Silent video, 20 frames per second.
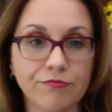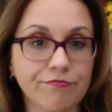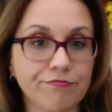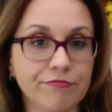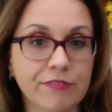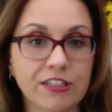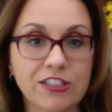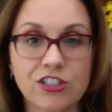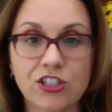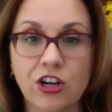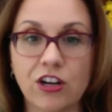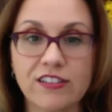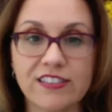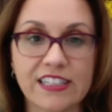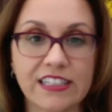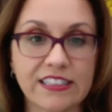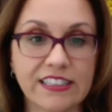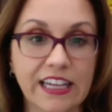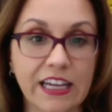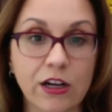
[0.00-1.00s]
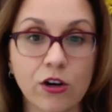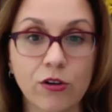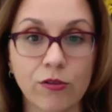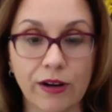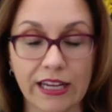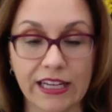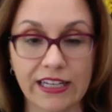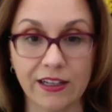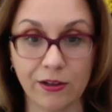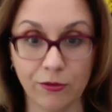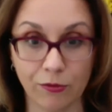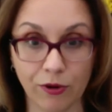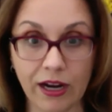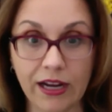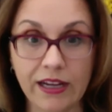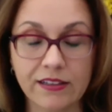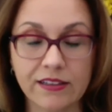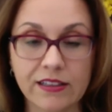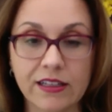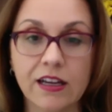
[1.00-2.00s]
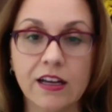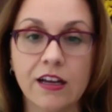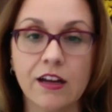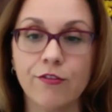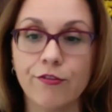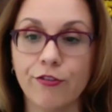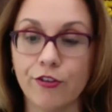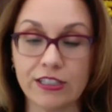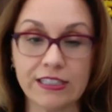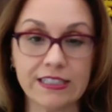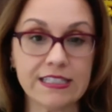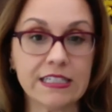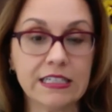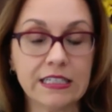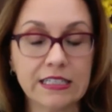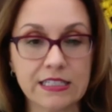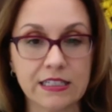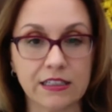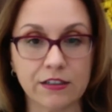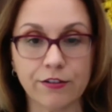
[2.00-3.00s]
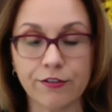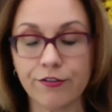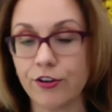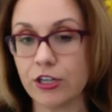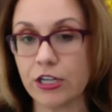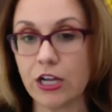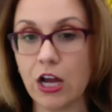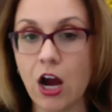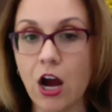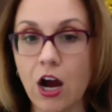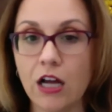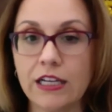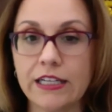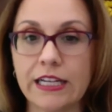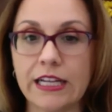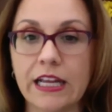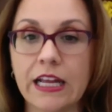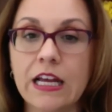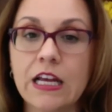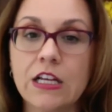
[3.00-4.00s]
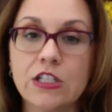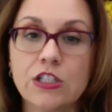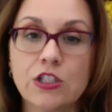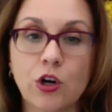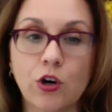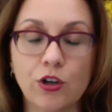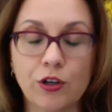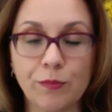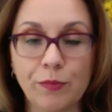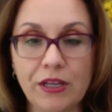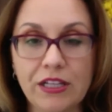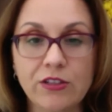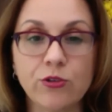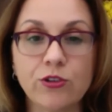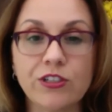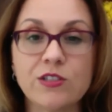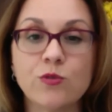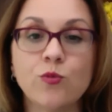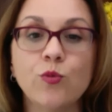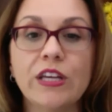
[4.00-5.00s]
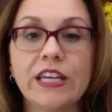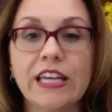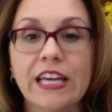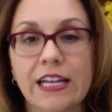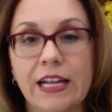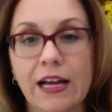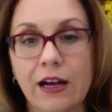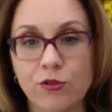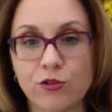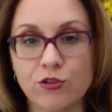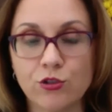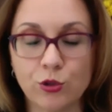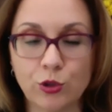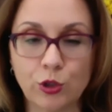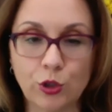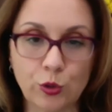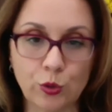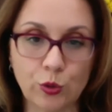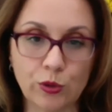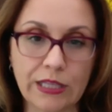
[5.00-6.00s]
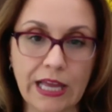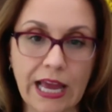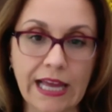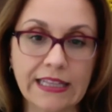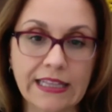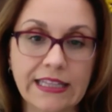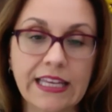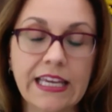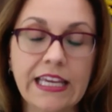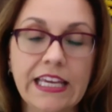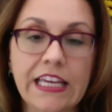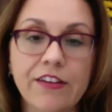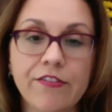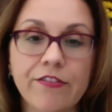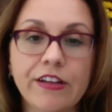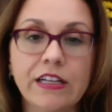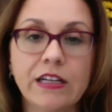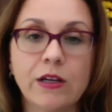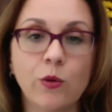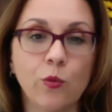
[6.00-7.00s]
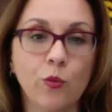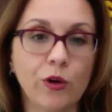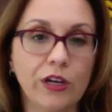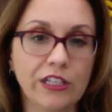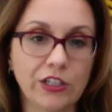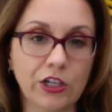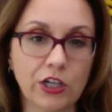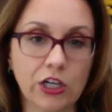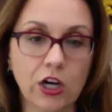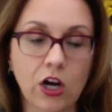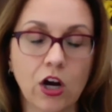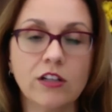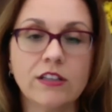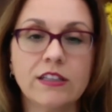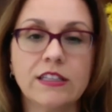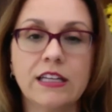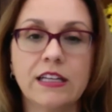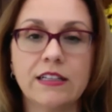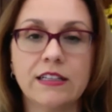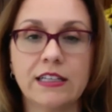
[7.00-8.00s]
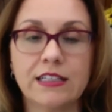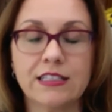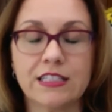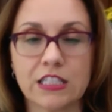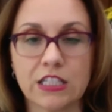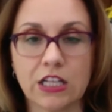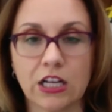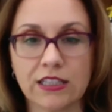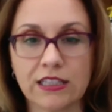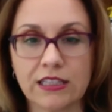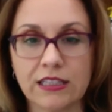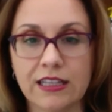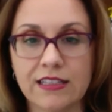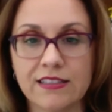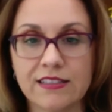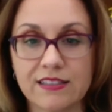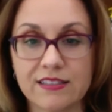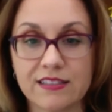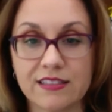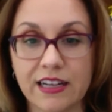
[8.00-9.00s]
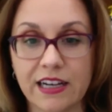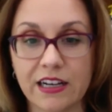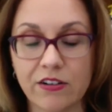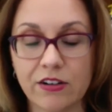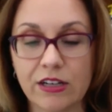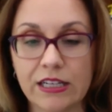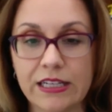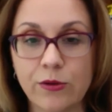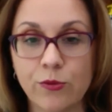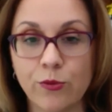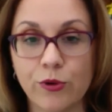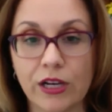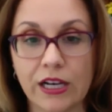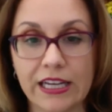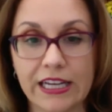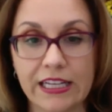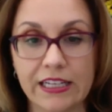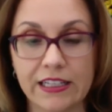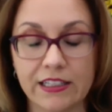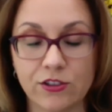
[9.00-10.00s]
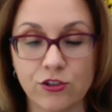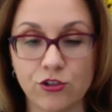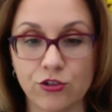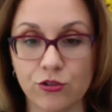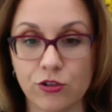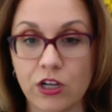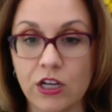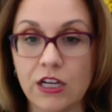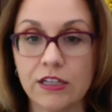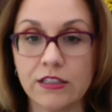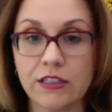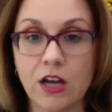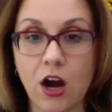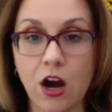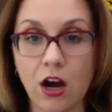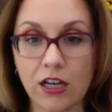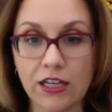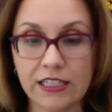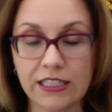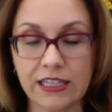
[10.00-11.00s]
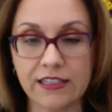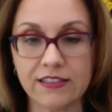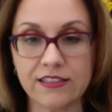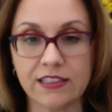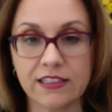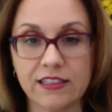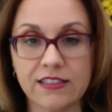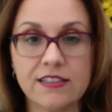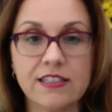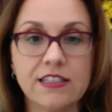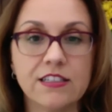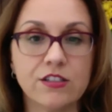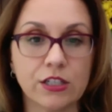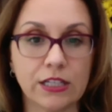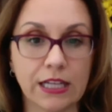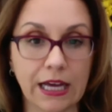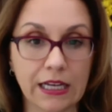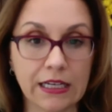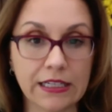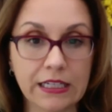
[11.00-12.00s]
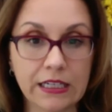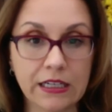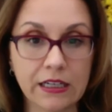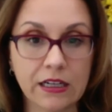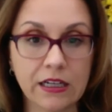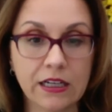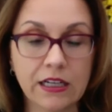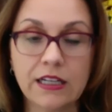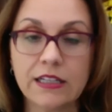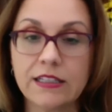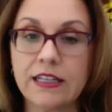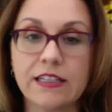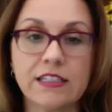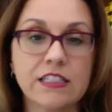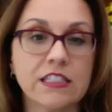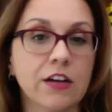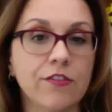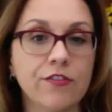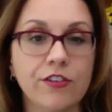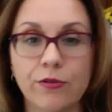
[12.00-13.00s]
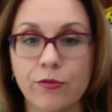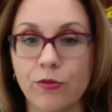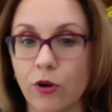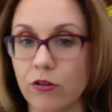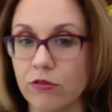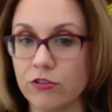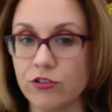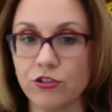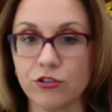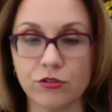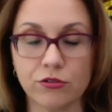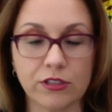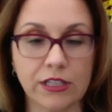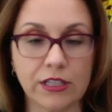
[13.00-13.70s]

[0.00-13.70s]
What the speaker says: the stores are decorating, right? For the season, for the holiday. So on Pinterest, we can also do that. Even when your content is not necessarily related to the holidays and the seasonality, there is nothing wrong to do